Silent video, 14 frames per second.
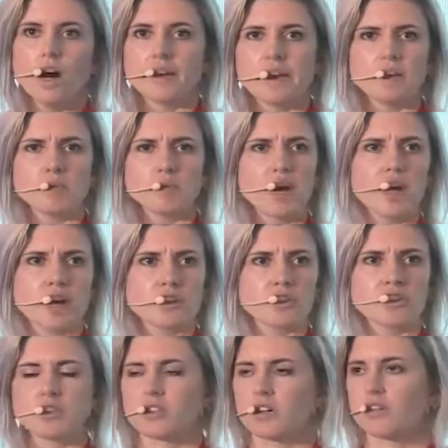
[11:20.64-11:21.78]
And then we might
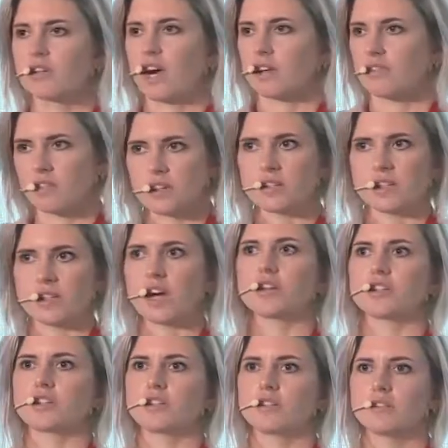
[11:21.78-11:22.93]
actually start the
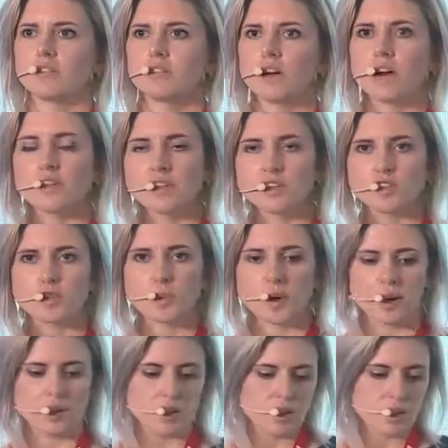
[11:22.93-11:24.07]
investigation. And this is
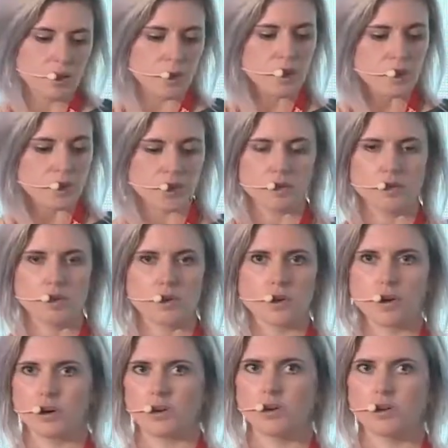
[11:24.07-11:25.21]
where we look through the
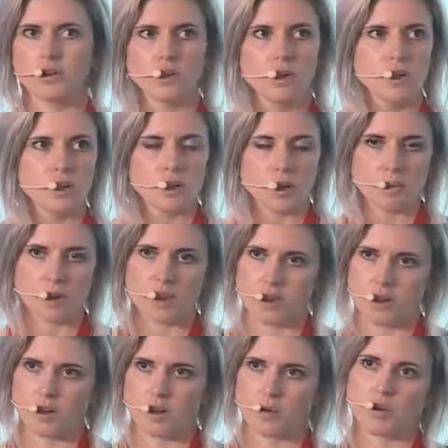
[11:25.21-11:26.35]
code and
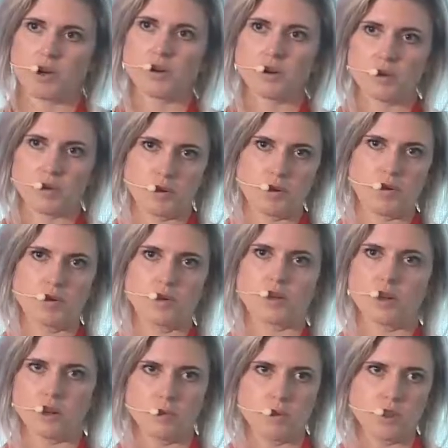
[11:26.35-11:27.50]
we look through the
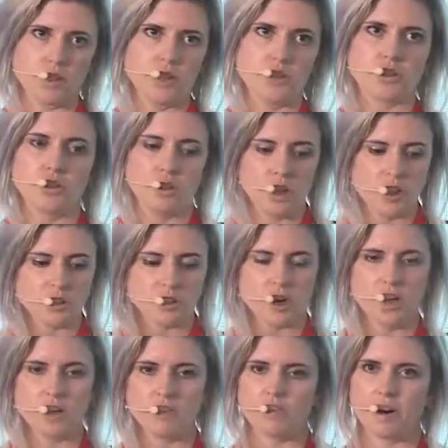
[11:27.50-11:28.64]
documentation and
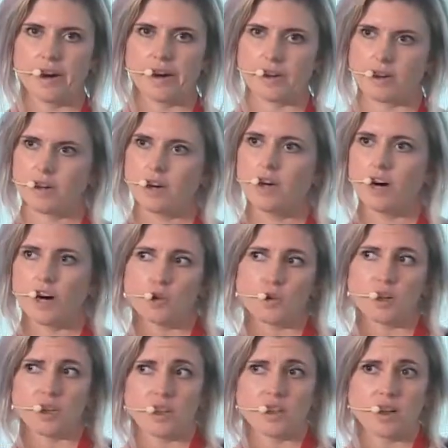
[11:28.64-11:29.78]
try to find how
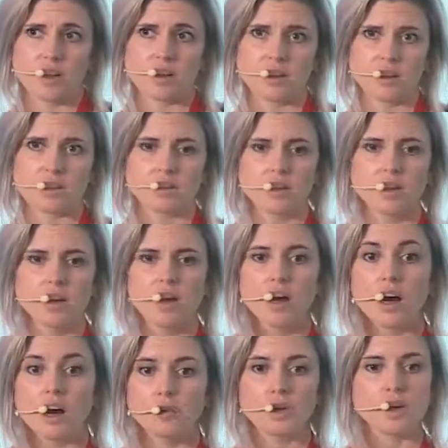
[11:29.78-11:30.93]
we could attack this,
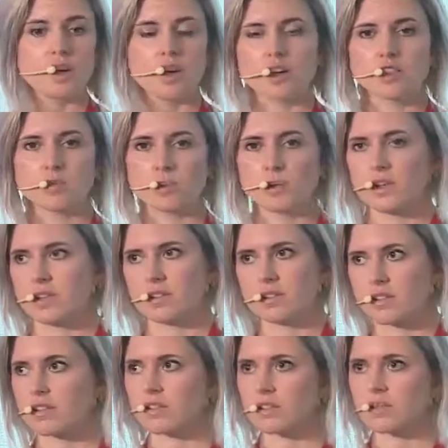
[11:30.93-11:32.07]
how we could exploit the
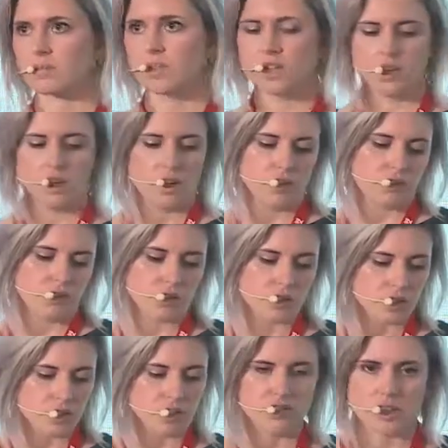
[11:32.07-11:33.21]
system for our
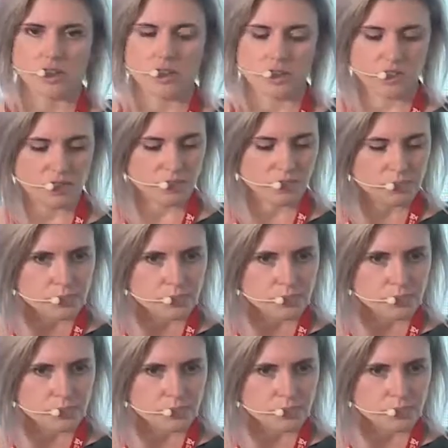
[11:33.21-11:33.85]
own advantage.